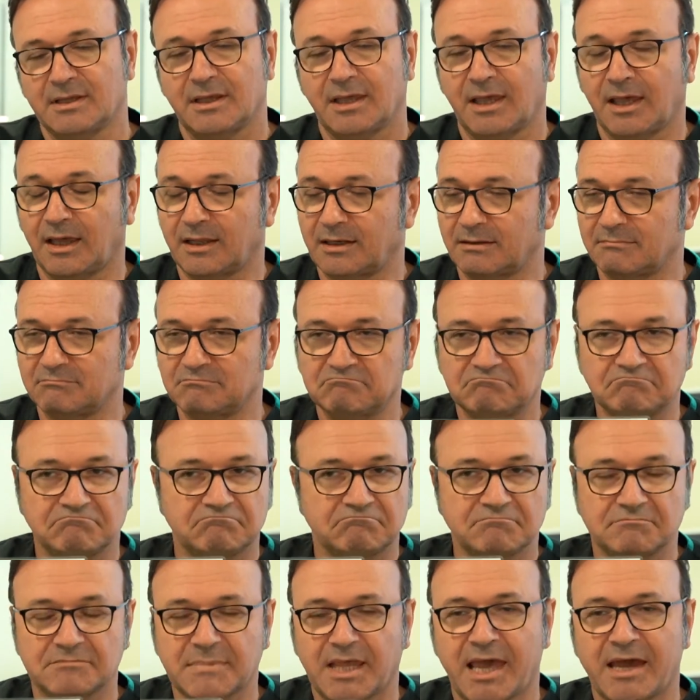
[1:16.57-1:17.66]
And
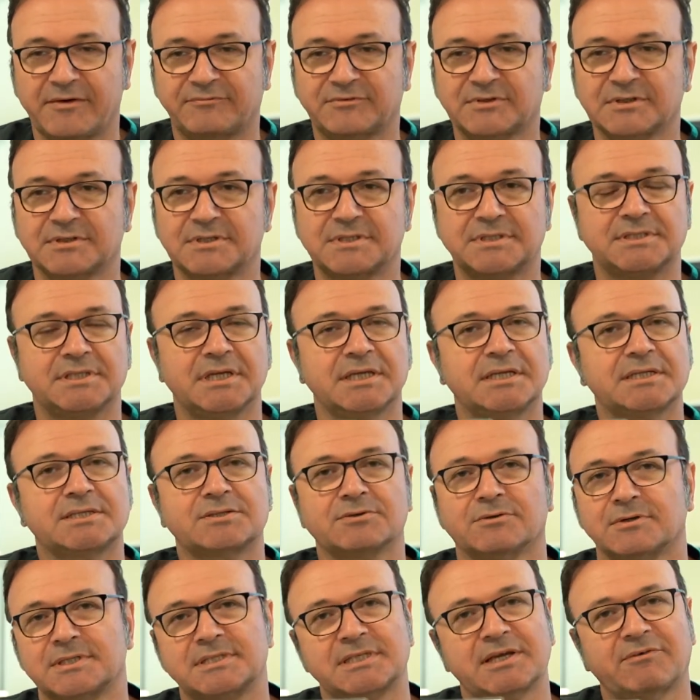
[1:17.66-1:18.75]
after 6
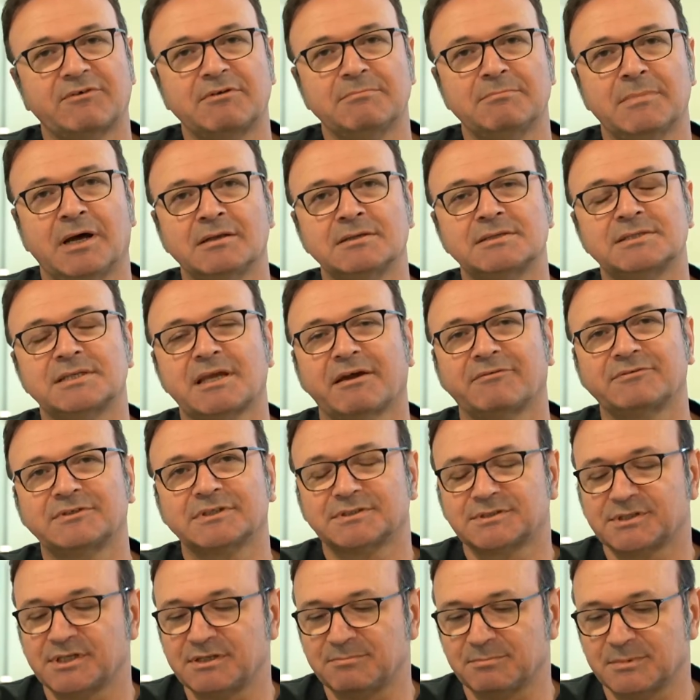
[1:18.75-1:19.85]
or 7 months after
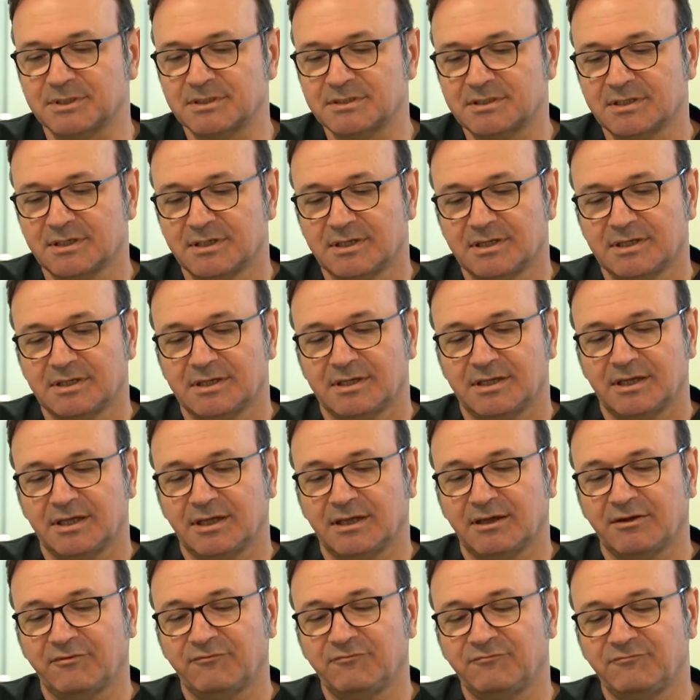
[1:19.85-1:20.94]
treatment,
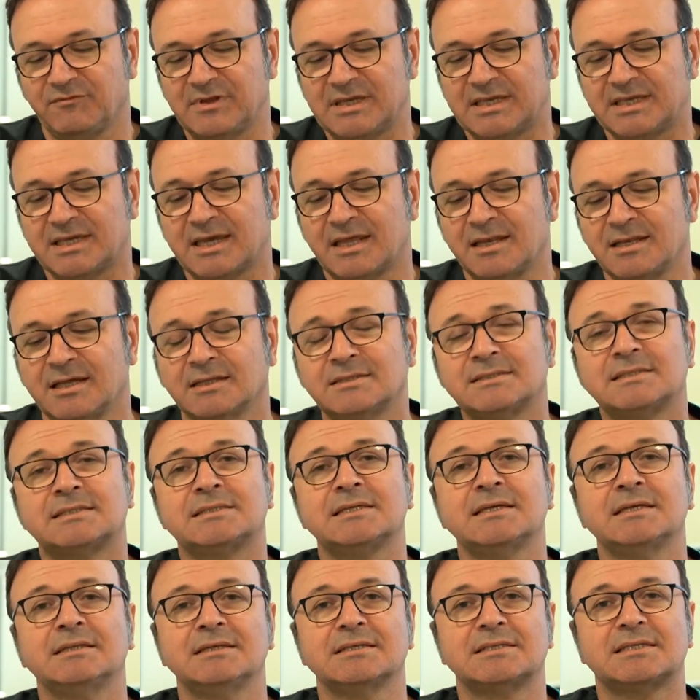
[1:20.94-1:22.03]
we cannot
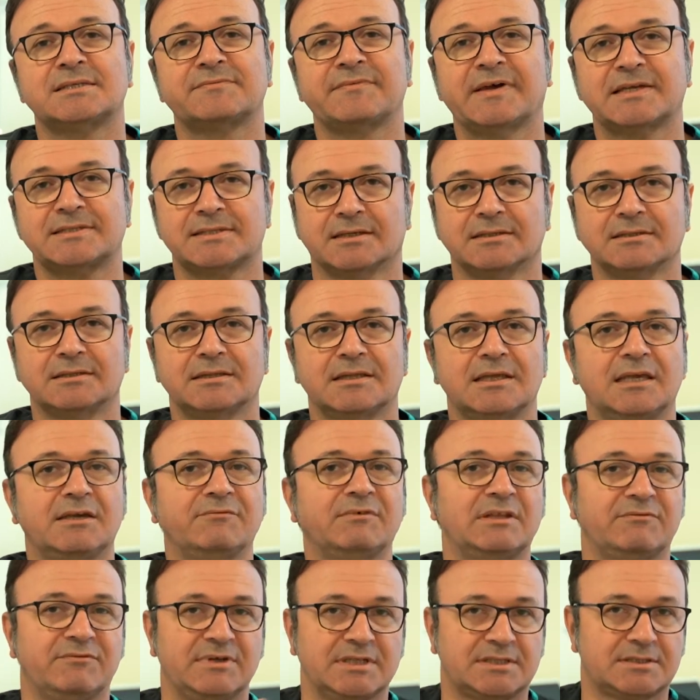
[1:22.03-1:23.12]
see this vessel
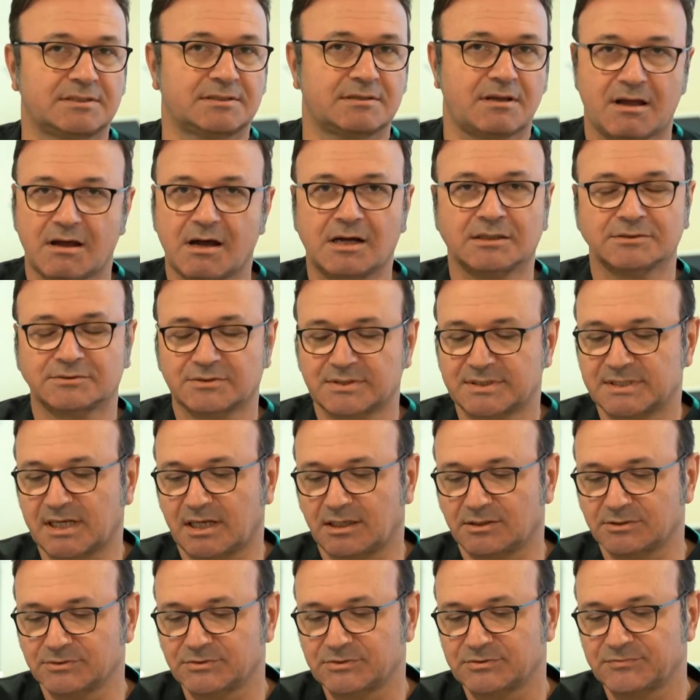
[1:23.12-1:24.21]
even with
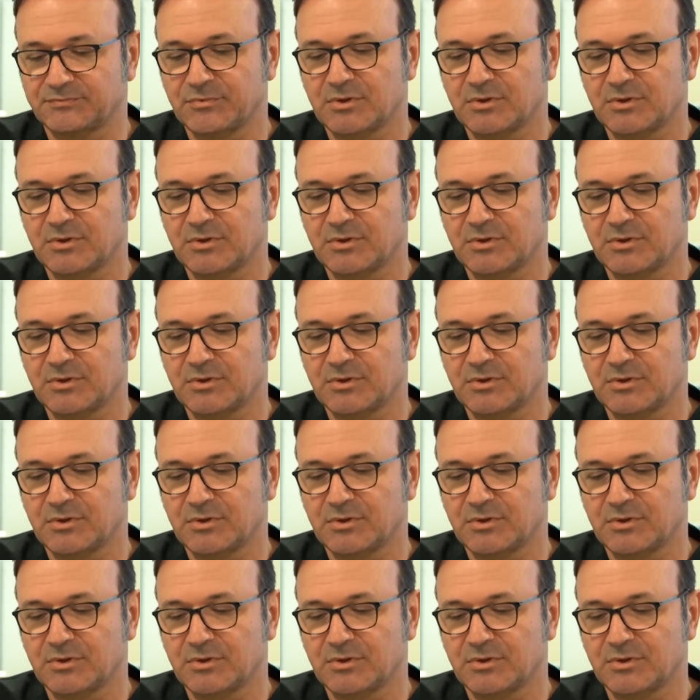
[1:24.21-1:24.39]
ultrasound.